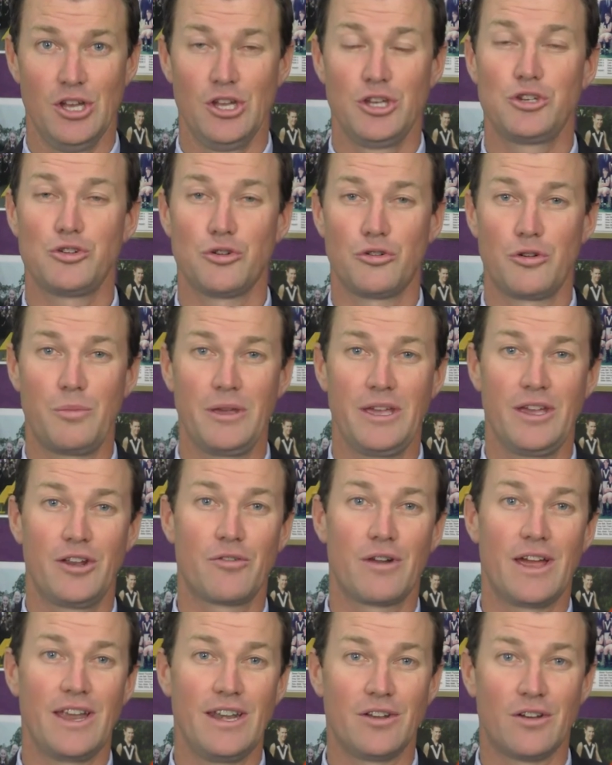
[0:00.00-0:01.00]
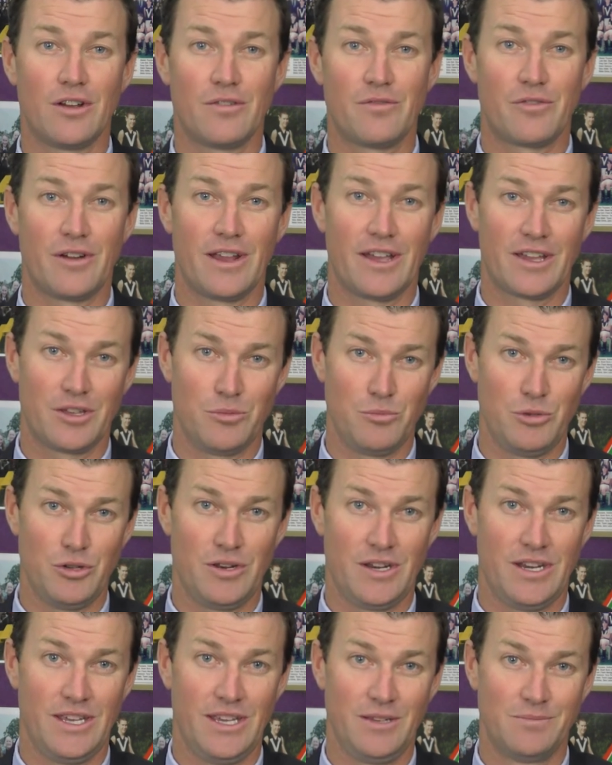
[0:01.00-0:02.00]
Sure to be a great night for our
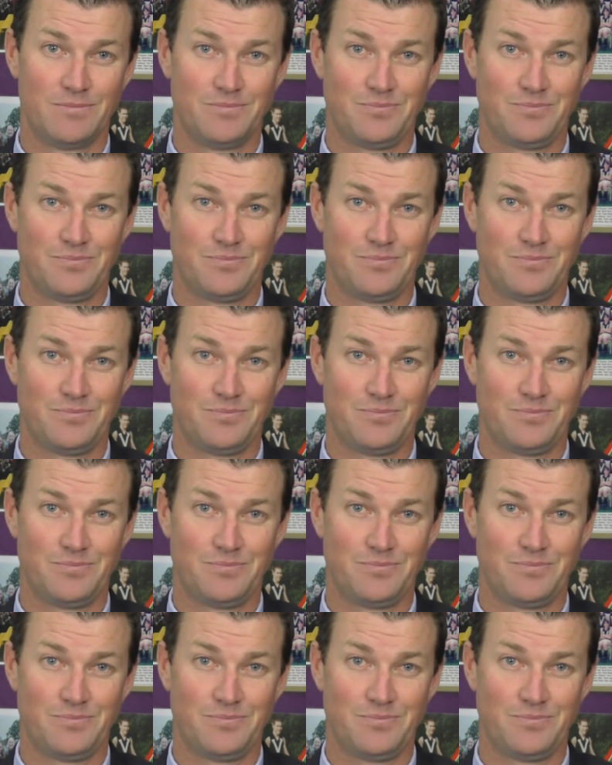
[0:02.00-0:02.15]
community.